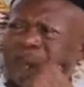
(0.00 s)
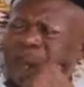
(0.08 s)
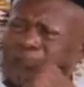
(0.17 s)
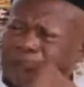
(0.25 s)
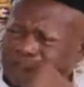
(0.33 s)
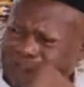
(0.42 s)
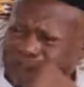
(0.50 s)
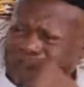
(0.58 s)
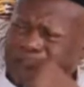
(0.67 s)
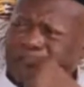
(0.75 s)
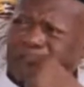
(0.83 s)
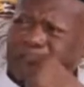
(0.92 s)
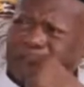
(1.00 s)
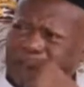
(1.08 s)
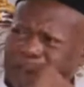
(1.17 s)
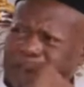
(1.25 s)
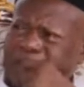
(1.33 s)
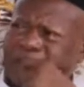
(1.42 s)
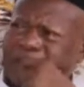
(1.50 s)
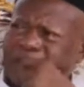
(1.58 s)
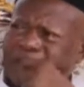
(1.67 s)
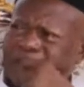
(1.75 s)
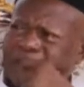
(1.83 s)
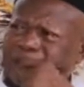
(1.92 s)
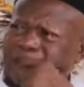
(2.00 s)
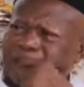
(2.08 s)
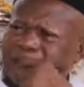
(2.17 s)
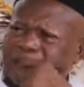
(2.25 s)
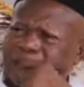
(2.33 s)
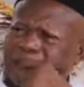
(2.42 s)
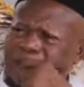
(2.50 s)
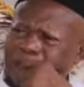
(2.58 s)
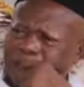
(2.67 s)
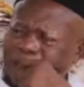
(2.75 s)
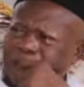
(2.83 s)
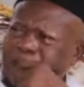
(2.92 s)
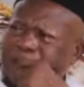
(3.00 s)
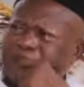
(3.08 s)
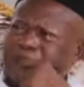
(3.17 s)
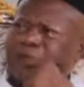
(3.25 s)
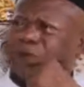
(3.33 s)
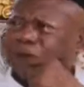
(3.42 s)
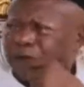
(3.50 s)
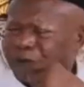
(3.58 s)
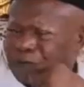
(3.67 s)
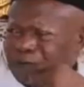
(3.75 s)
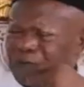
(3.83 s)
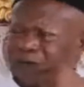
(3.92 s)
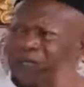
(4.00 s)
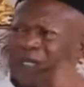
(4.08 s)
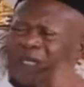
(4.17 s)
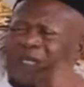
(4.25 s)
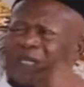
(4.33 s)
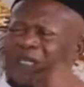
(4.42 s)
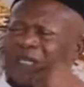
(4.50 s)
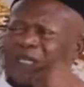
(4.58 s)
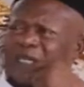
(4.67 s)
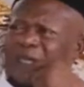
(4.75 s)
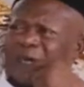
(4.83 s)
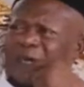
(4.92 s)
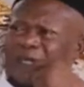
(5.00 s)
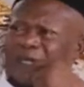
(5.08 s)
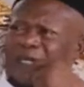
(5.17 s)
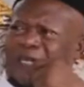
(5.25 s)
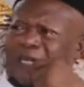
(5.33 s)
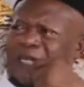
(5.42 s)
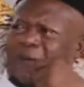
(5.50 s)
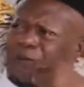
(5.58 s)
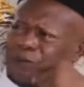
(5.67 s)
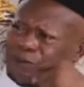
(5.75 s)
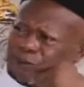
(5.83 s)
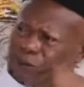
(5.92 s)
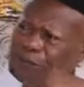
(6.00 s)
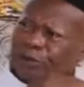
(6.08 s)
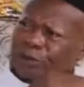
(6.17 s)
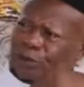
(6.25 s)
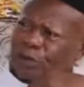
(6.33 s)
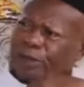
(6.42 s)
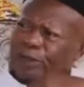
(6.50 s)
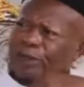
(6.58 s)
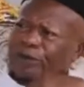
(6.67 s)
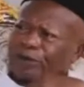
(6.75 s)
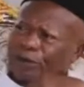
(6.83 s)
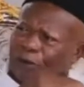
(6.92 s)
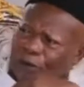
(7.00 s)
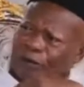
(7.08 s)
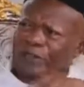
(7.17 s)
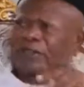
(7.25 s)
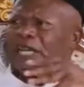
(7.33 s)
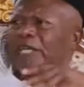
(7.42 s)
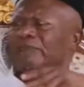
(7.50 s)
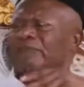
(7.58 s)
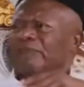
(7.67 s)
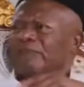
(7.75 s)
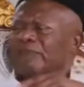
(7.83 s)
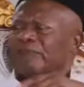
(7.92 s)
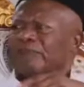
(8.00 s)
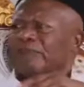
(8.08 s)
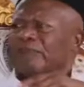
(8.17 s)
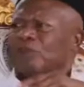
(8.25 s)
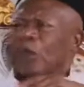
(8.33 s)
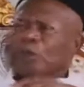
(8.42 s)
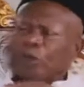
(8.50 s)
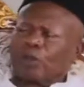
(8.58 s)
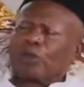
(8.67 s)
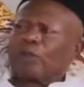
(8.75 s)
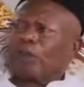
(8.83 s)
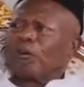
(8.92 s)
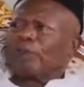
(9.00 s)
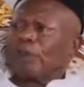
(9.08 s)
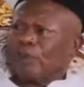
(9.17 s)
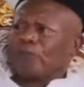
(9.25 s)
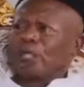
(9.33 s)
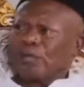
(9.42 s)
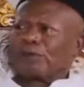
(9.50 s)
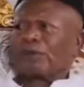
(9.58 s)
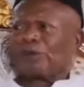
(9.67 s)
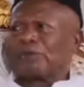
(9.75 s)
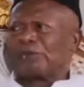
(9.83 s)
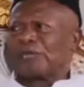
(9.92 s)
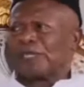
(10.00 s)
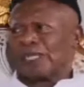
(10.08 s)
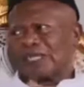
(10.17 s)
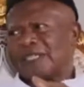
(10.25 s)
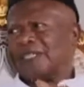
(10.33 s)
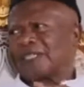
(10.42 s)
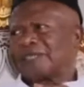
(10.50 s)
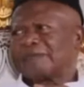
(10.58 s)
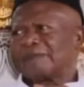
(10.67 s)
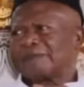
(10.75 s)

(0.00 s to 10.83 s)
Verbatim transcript: You had made a very bad mistake, but you apologized, but you faced me. And I was very sorry all this time. So I want to apologize to you. And he did.